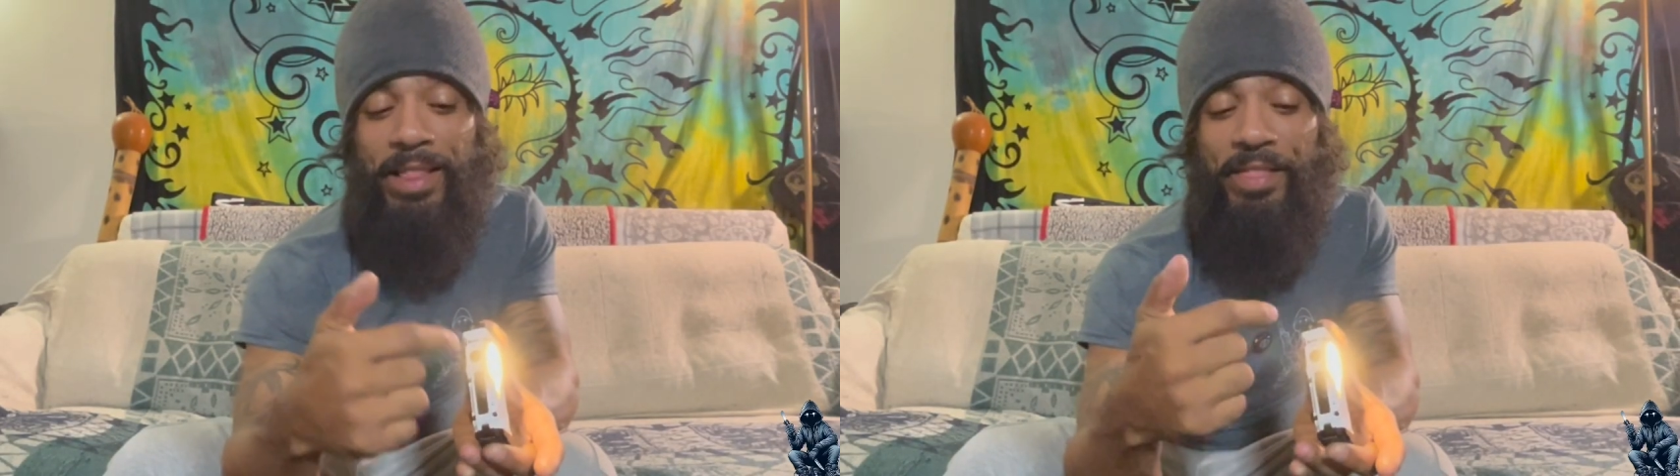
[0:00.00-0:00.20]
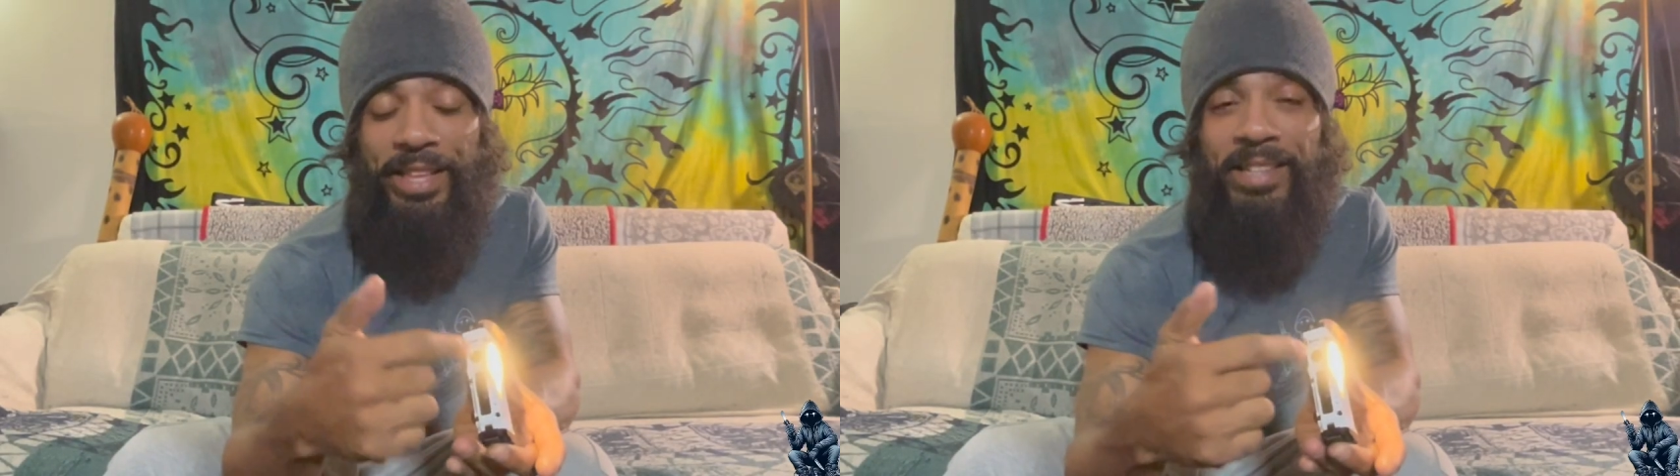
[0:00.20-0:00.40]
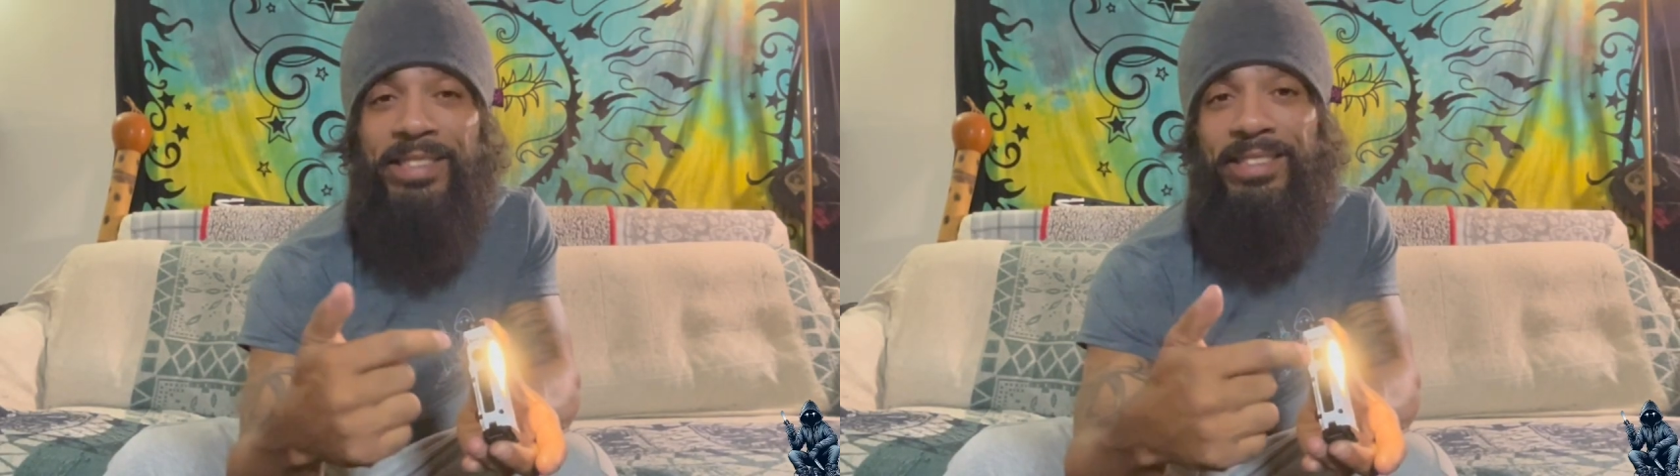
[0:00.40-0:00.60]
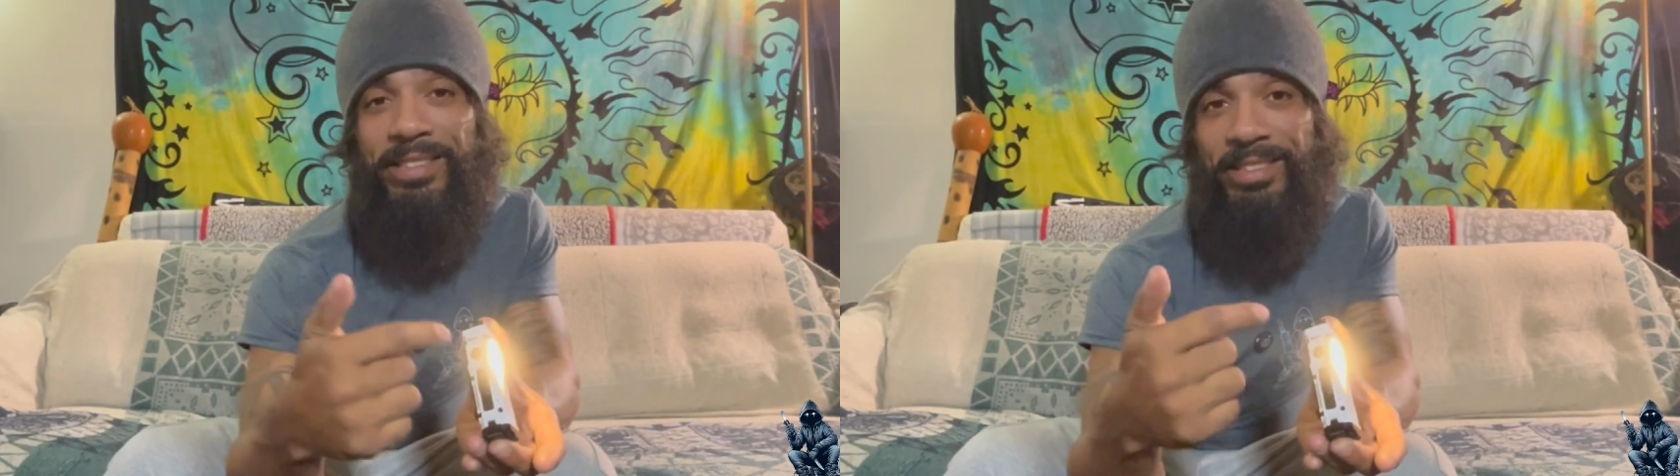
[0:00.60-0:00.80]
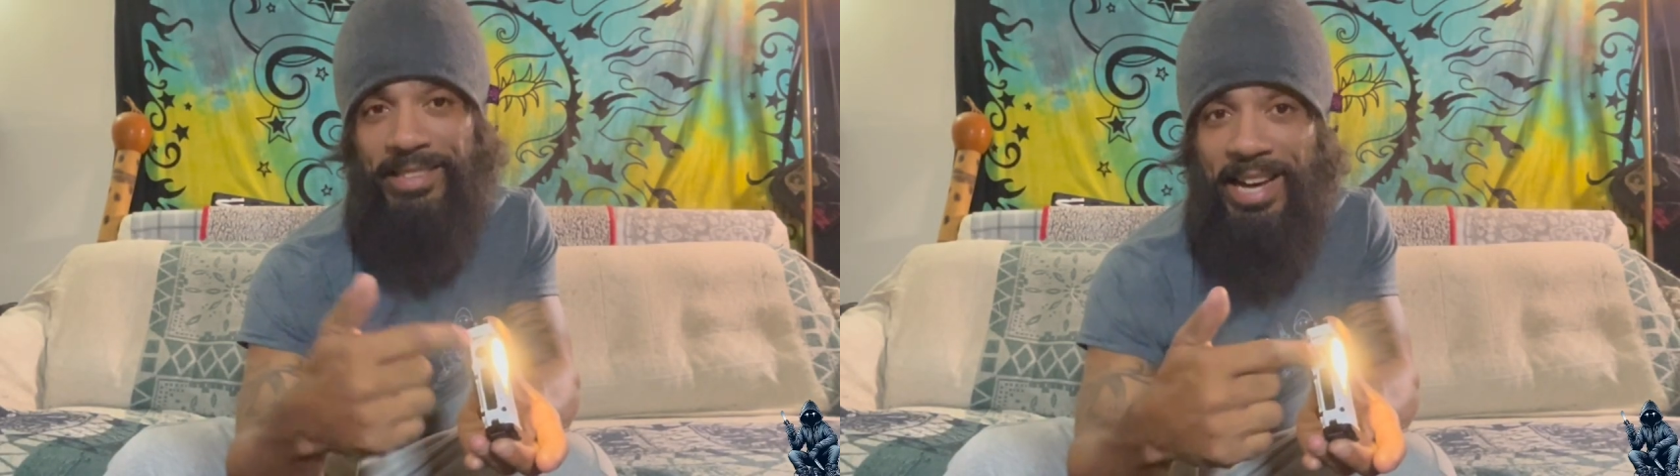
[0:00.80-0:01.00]
this
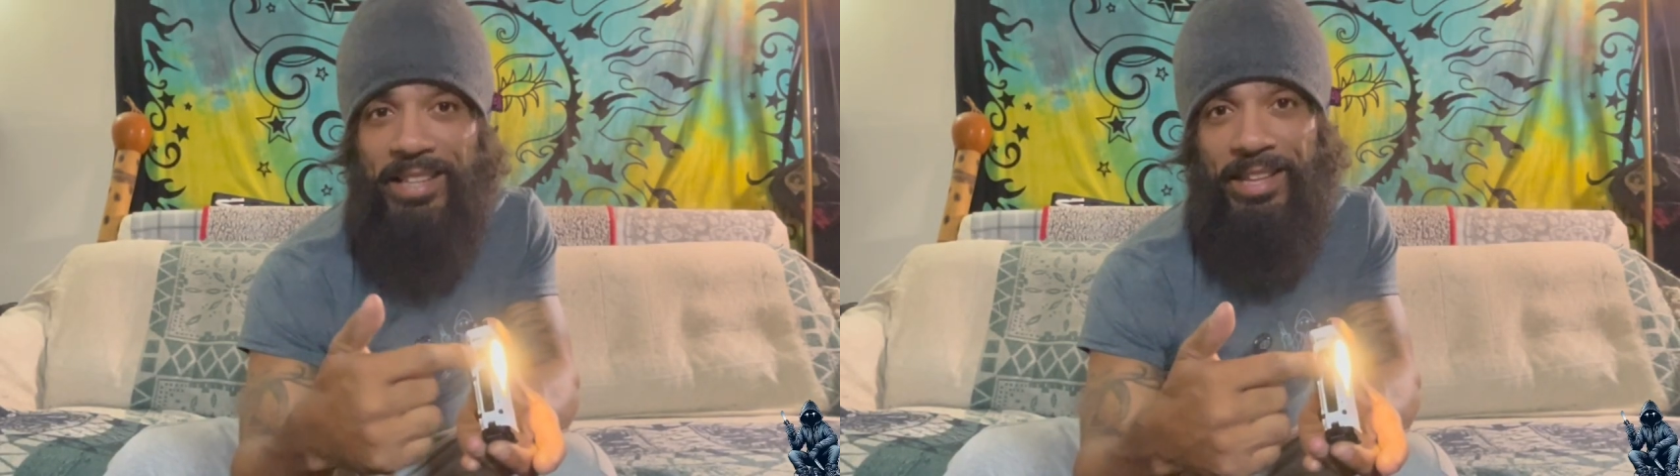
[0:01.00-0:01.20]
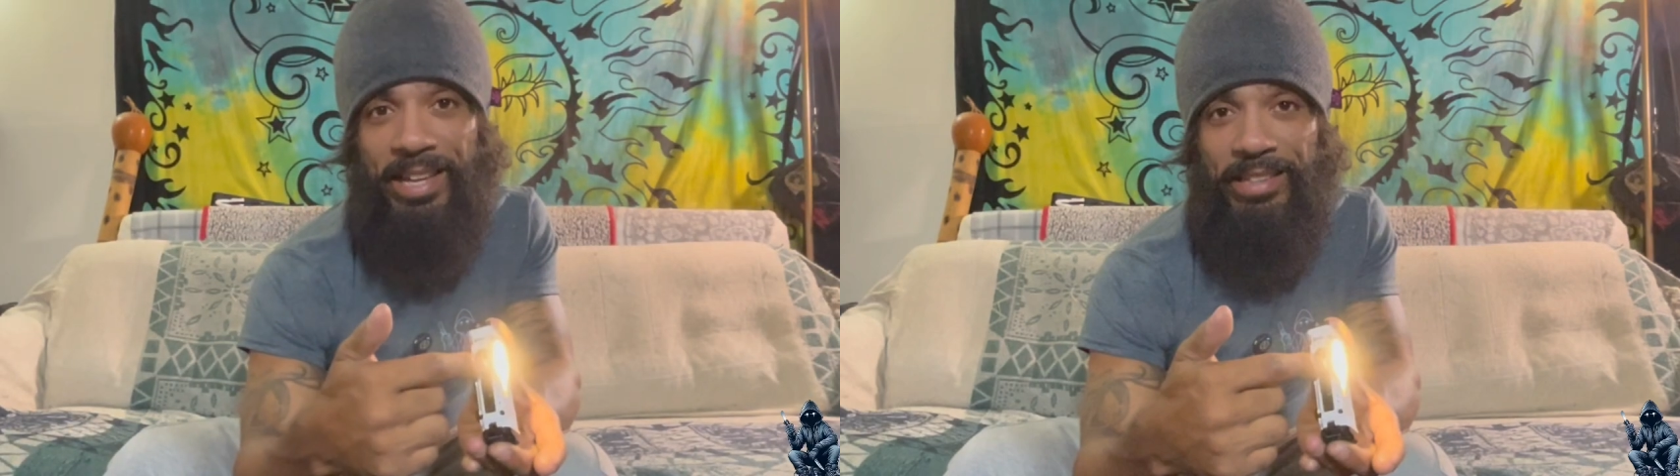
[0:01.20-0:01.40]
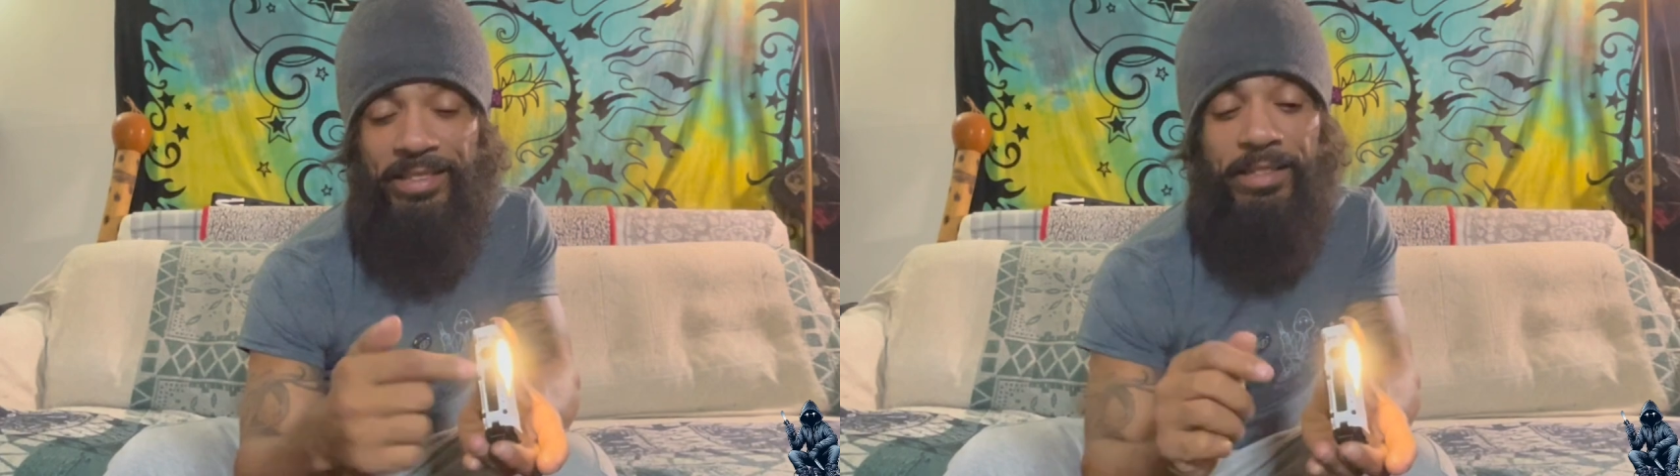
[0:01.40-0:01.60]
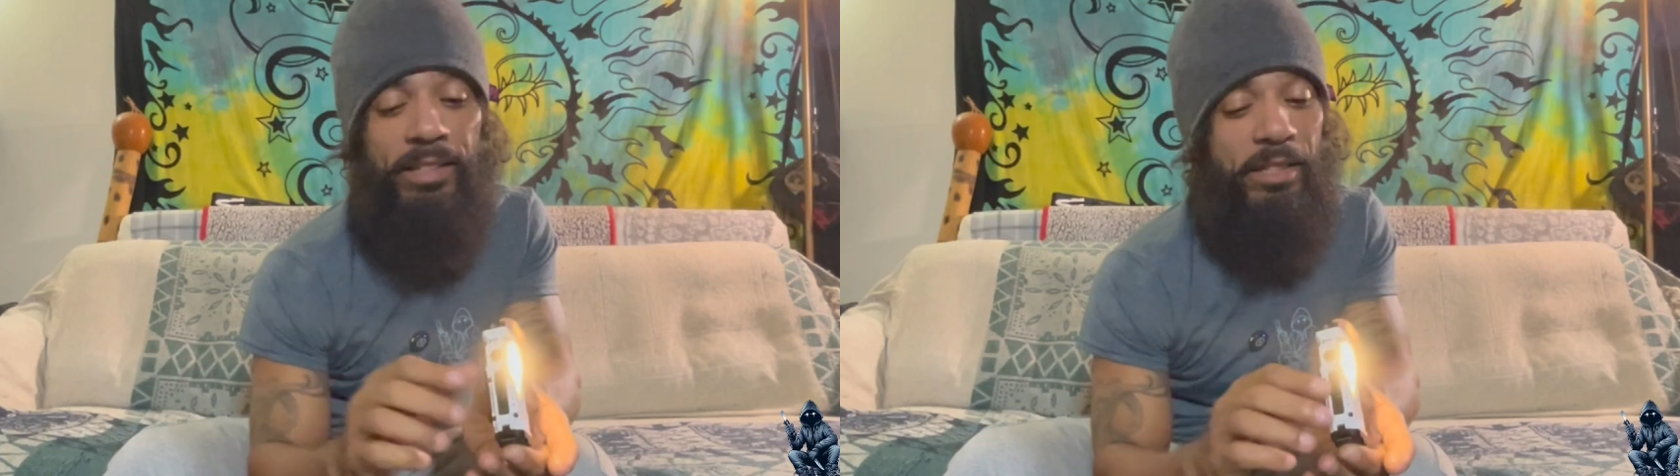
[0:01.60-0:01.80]
side light.